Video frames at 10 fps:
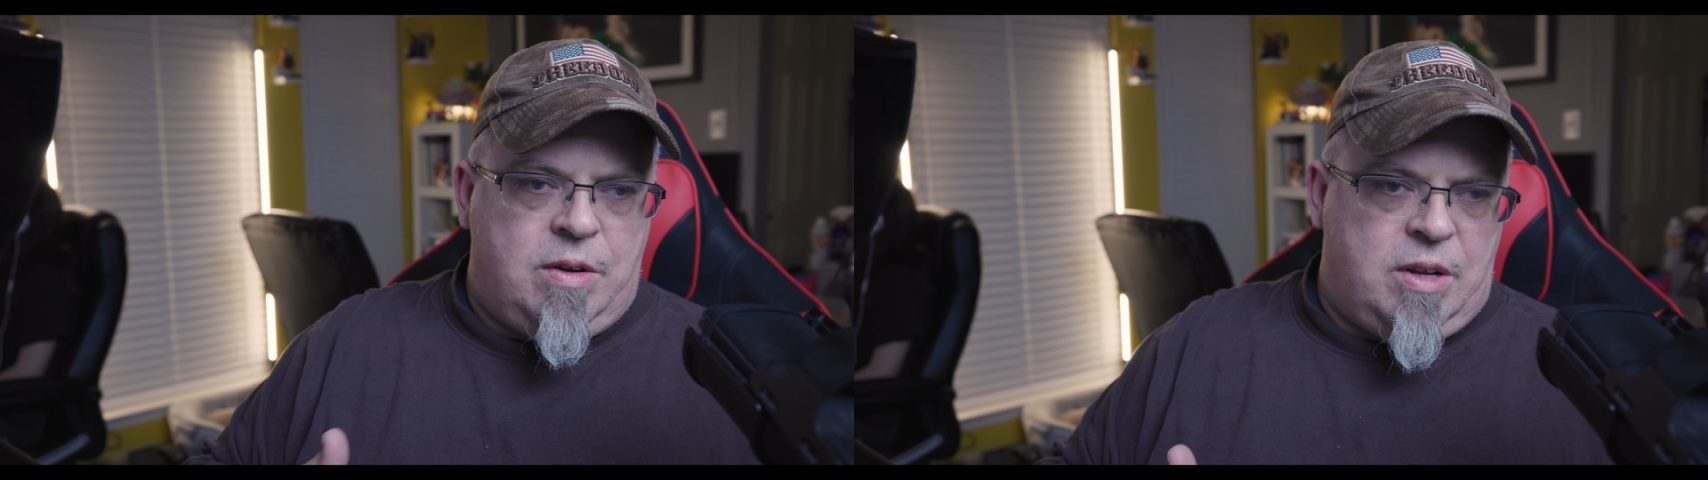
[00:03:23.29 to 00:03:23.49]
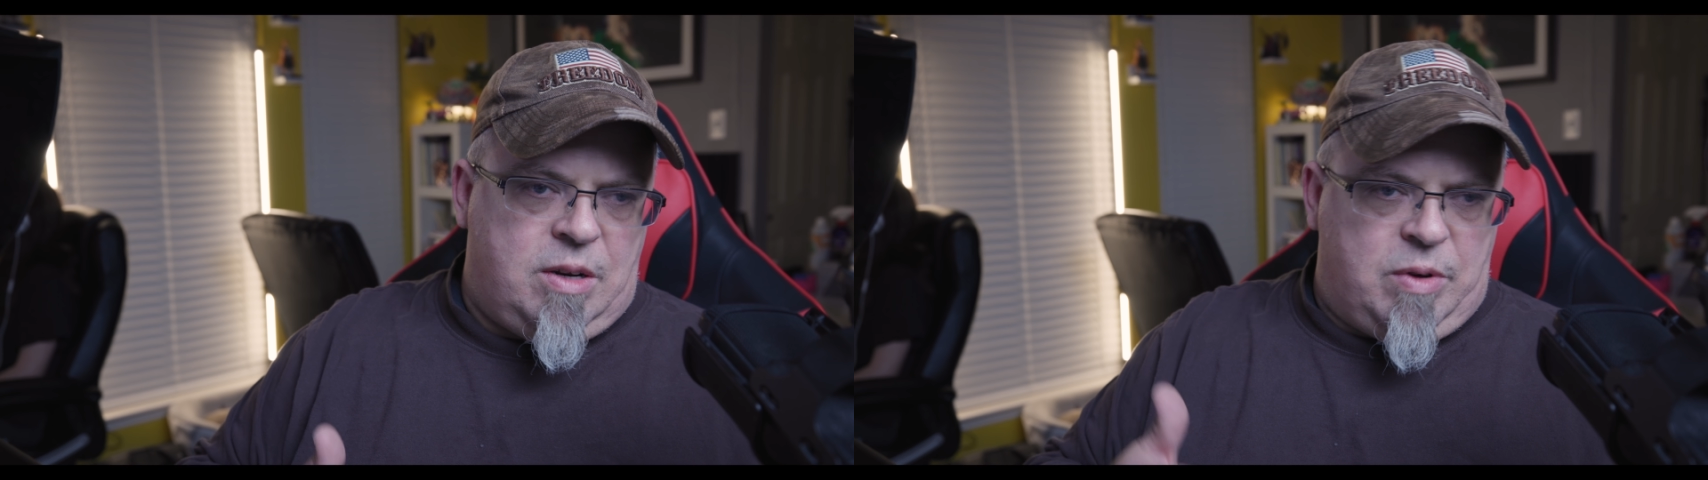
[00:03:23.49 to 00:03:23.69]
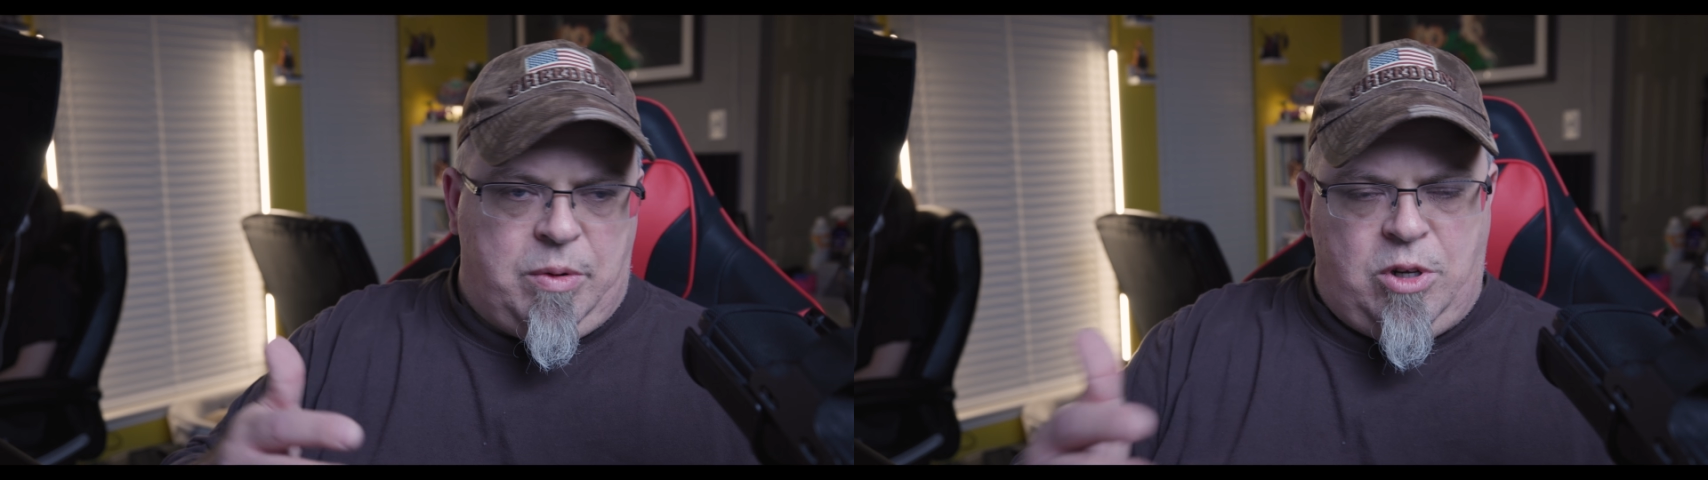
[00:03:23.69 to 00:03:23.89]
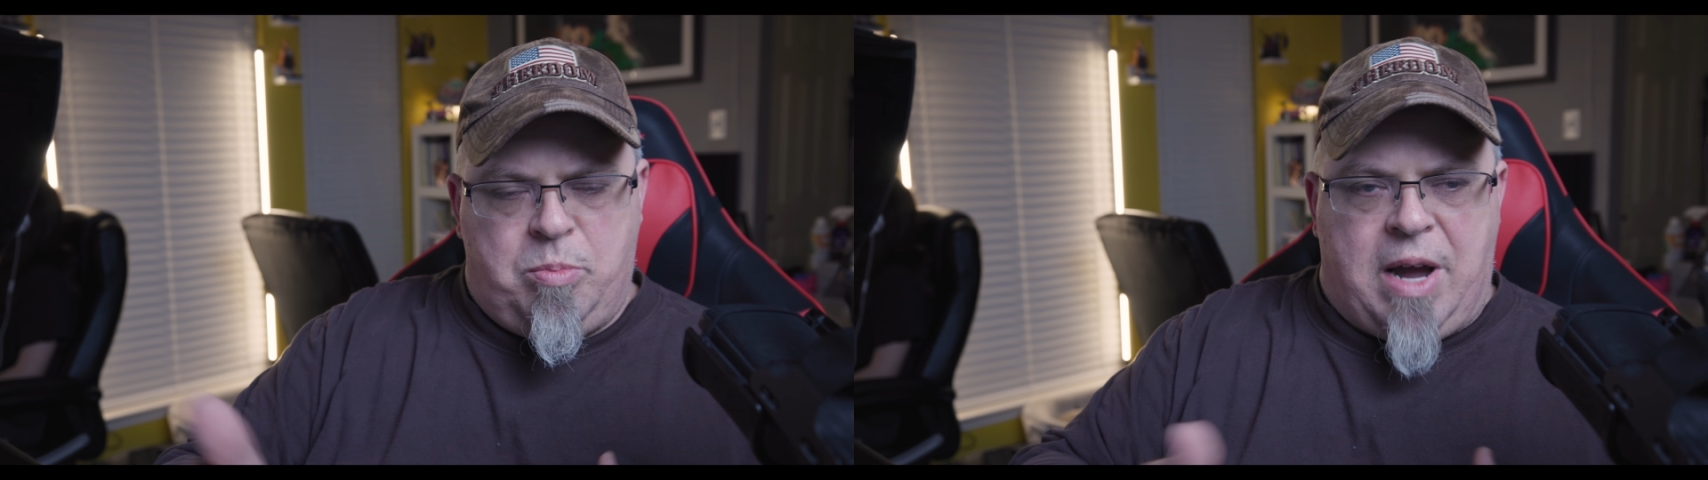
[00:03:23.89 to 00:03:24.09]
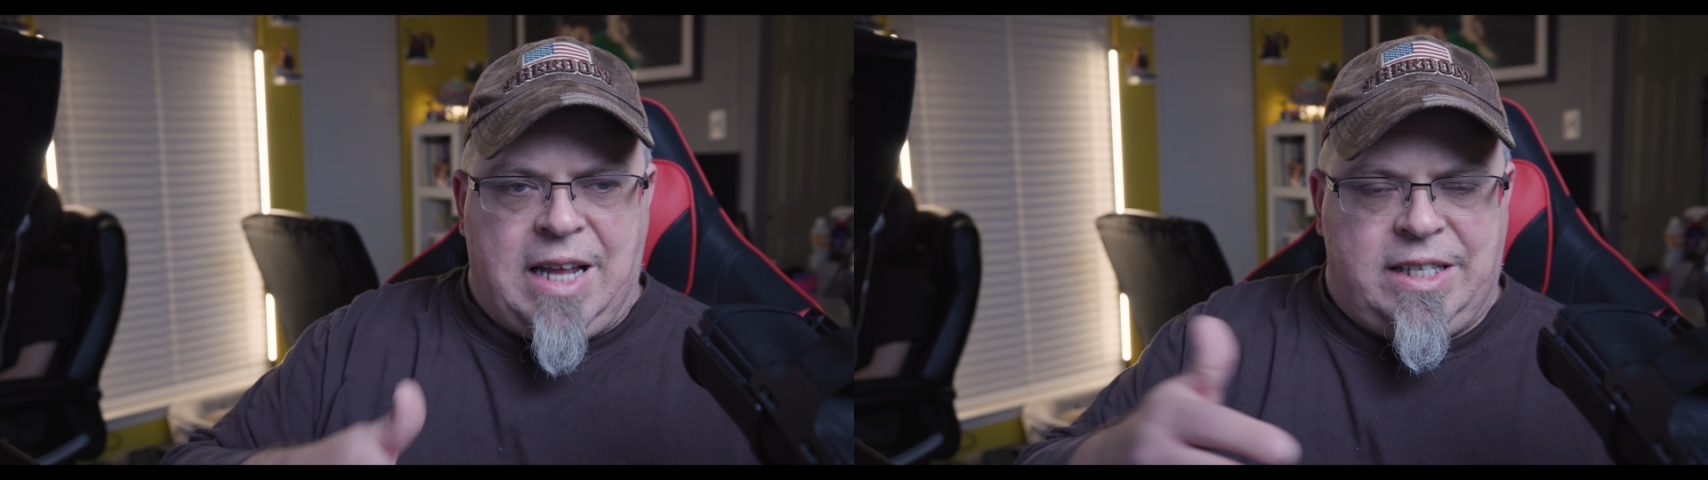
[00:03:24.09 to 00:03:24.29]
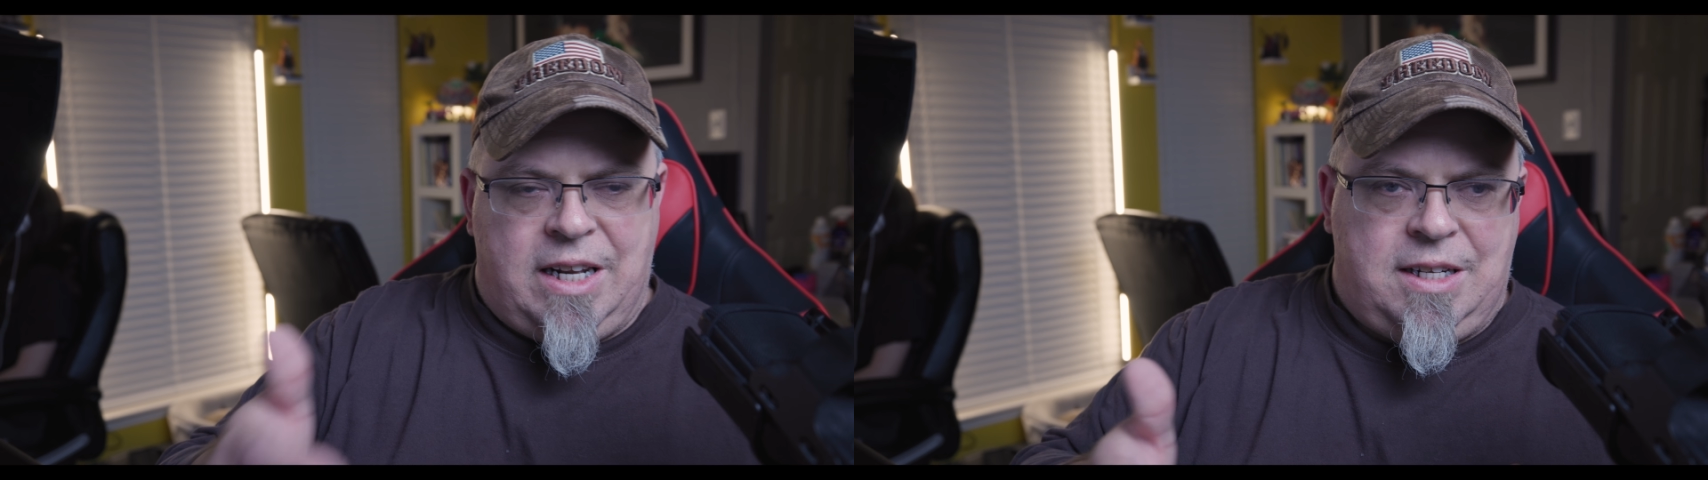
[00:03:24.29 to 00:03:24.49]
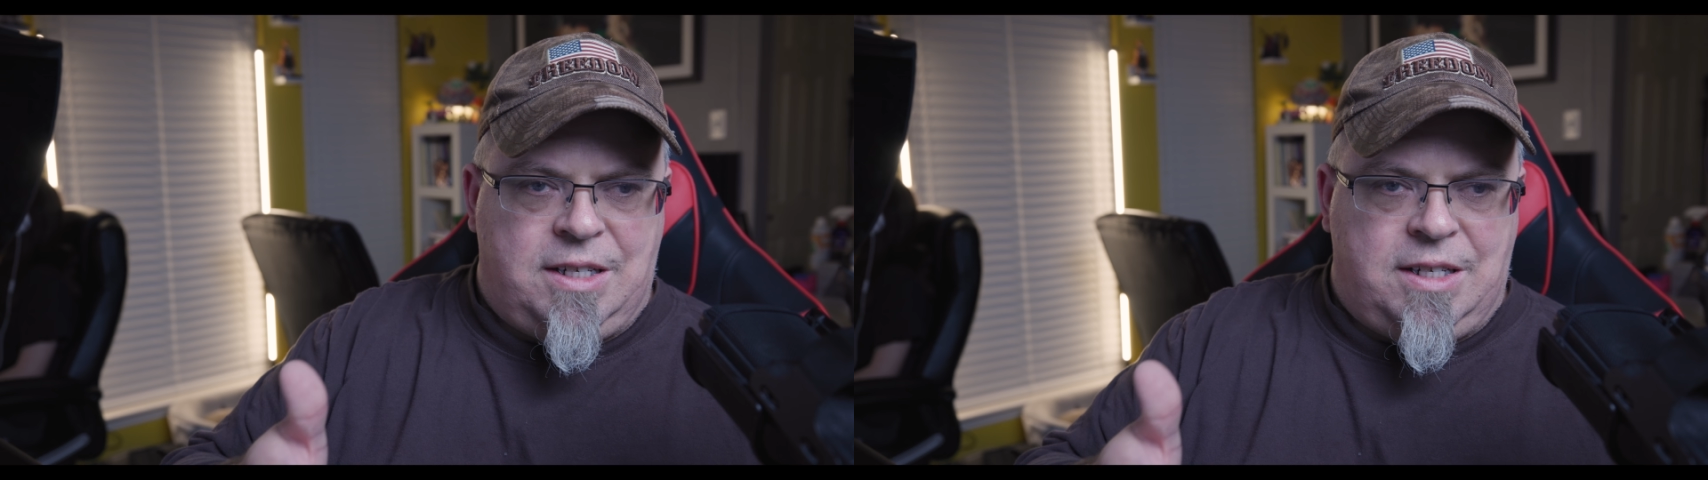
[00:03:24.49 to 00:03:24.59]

and you might set it